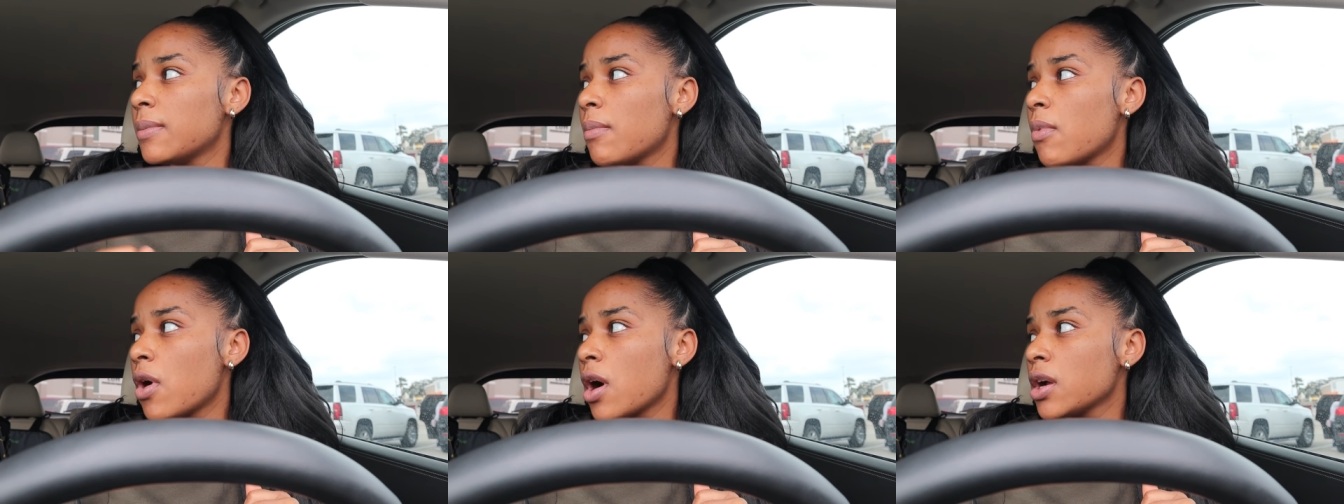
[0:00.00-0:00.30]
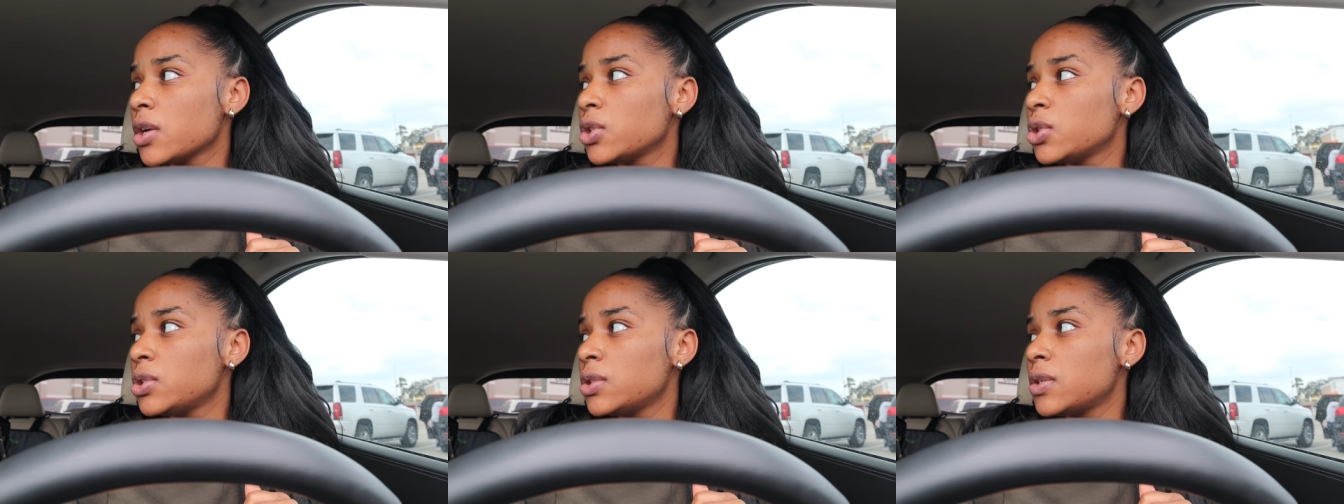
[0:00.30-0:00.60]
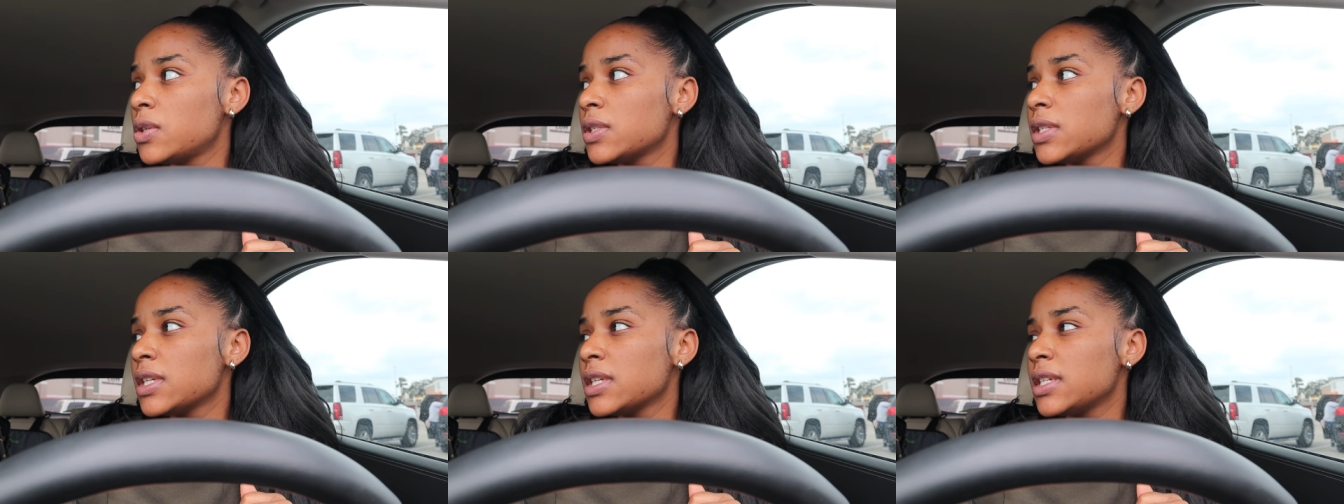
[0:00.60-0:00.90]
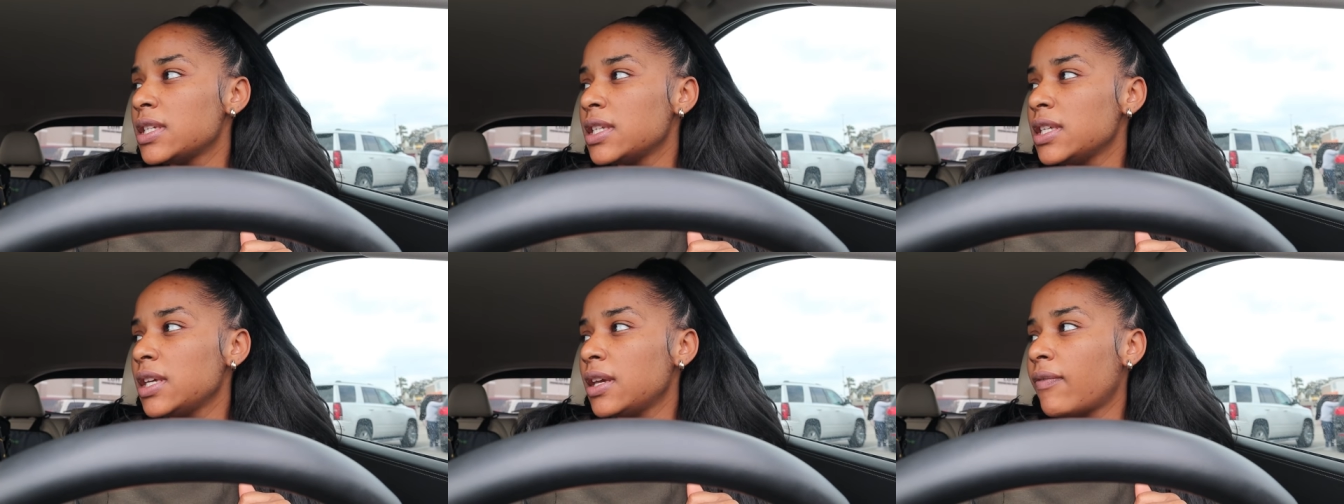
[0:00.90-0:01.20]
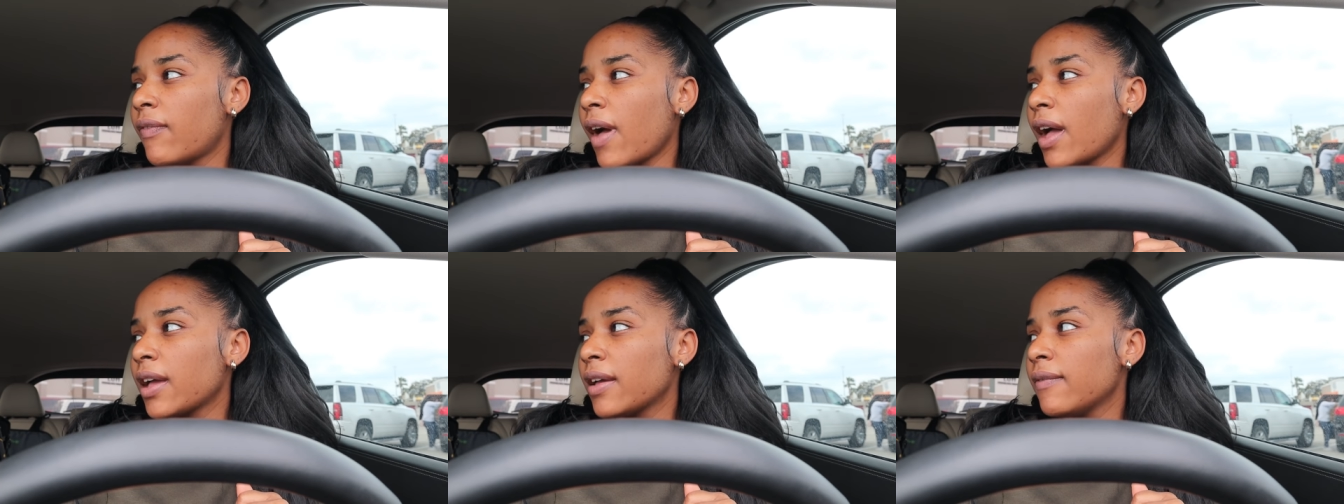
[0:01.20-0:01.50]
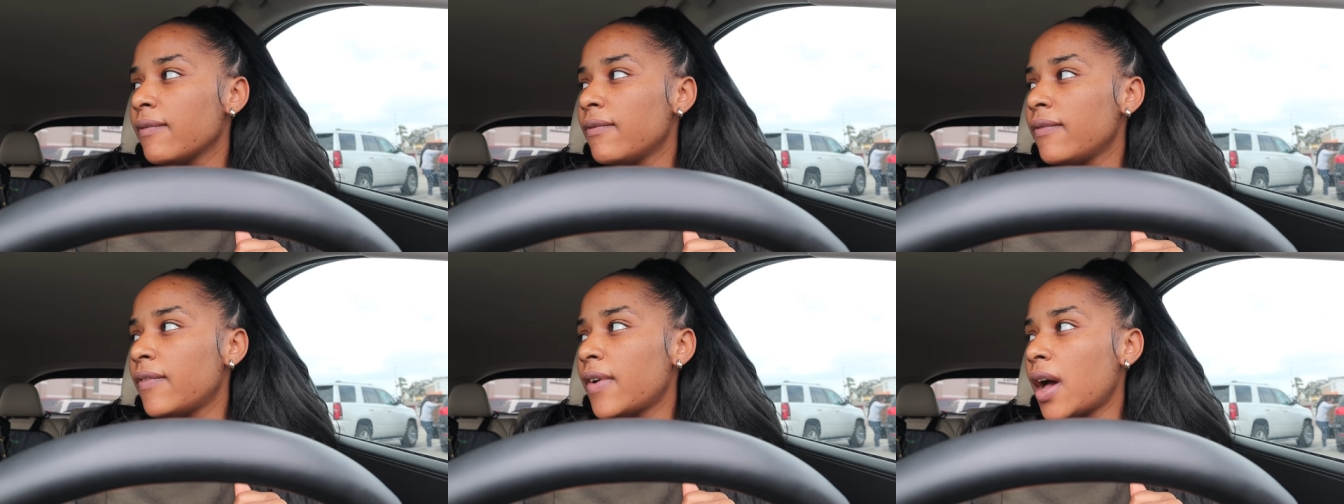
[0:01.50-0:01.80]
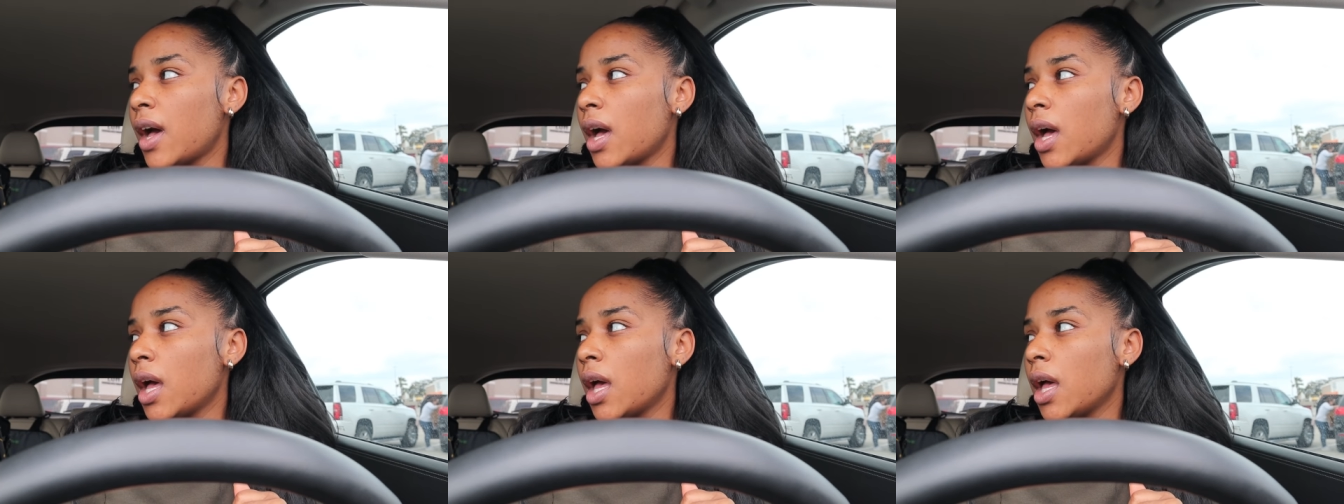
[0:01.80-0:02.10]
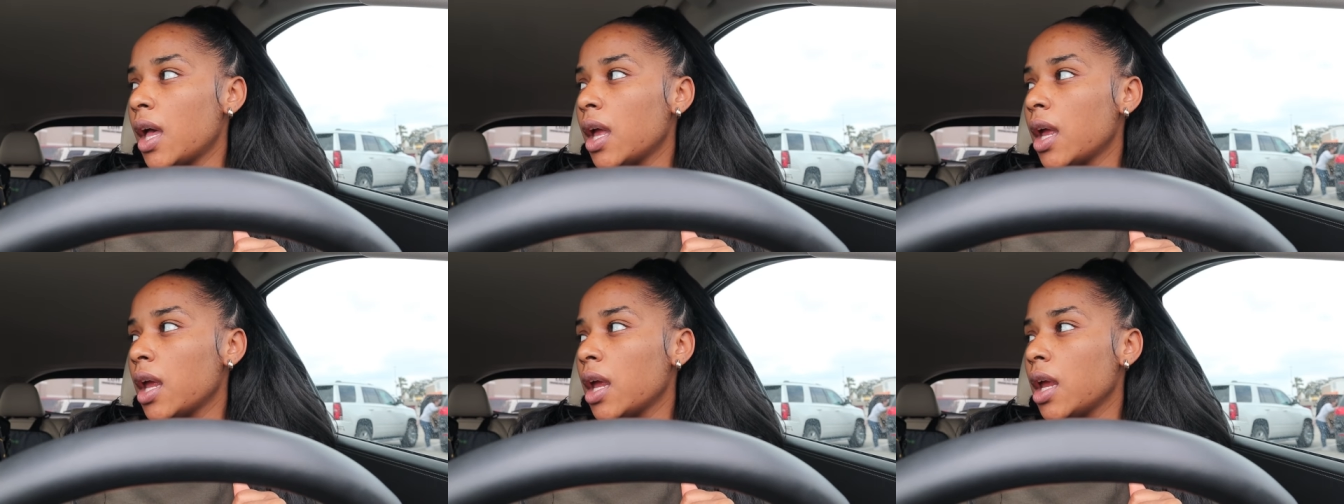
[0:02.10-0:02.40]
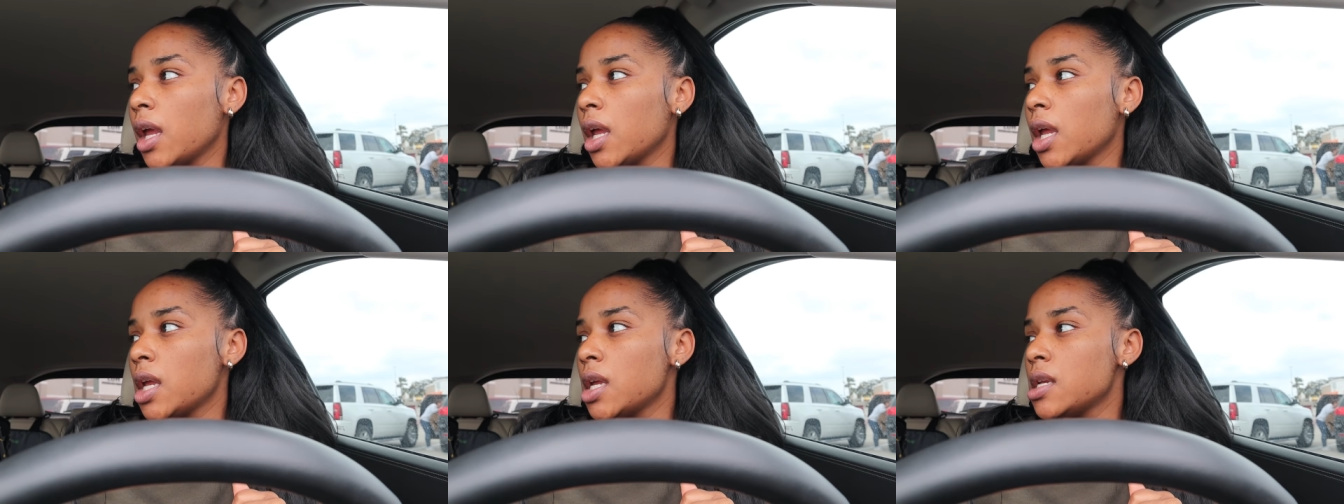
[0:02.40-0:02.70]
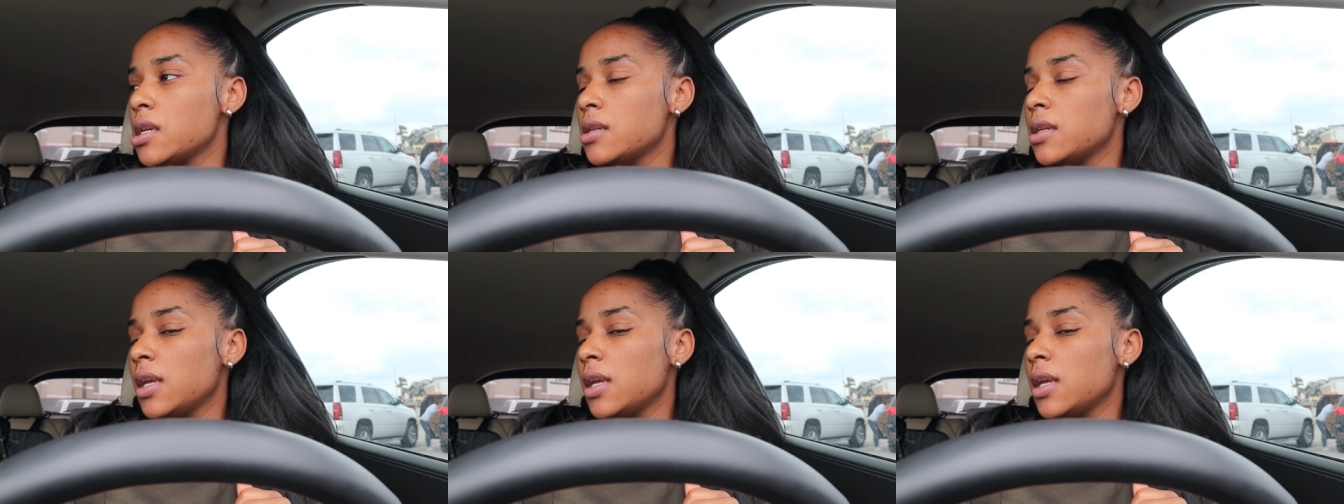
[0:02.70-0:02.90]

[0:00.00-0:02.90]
Marshalls and see if I can find